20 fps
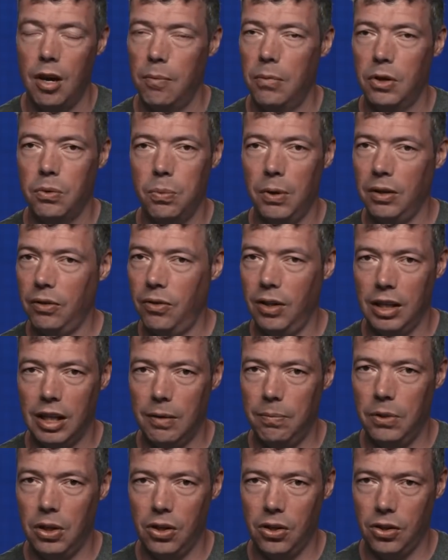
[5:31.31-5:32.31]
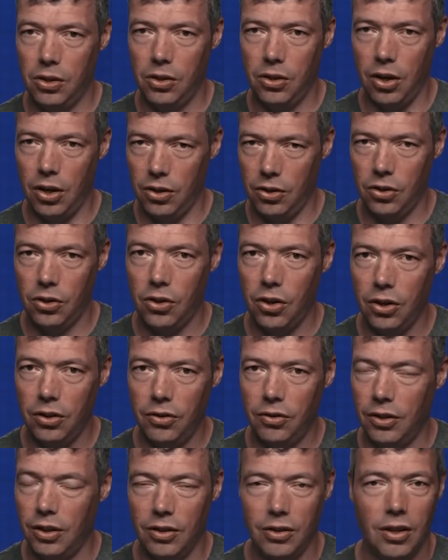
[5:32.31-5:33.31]
But once you keep the current
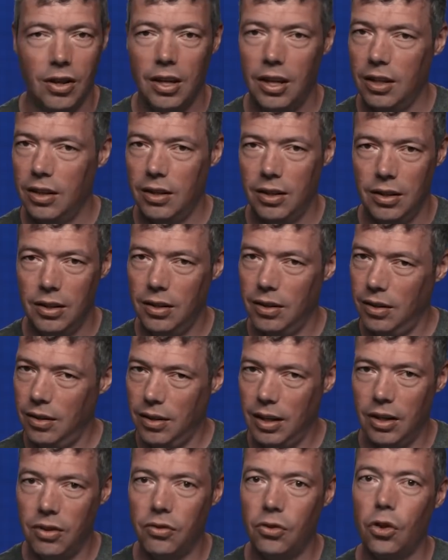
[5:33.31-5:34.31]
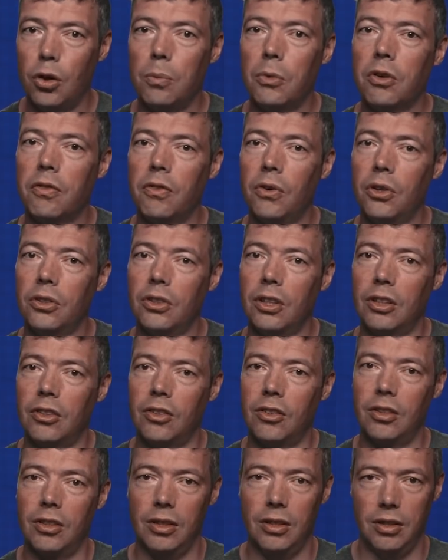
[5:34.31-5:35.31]
constant, there is no more
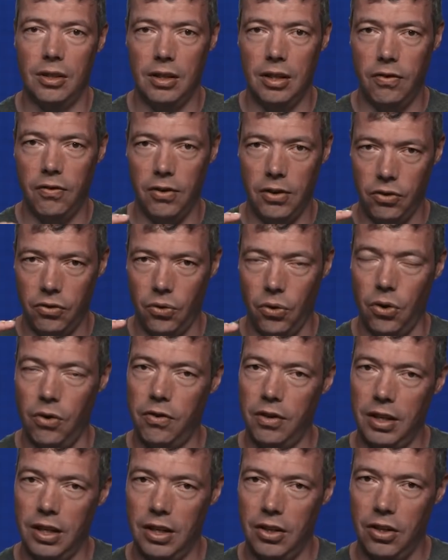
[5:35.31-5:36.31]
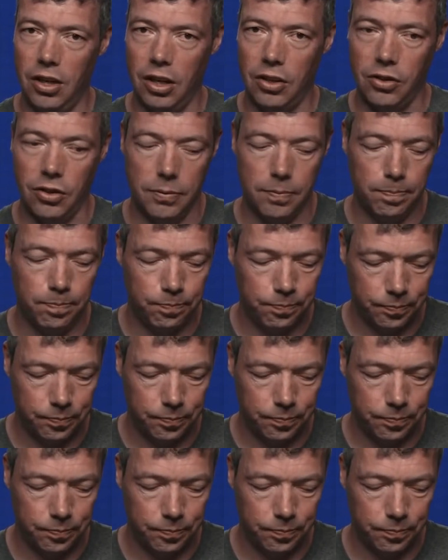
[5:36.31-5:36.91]
voltage difference over the inductor.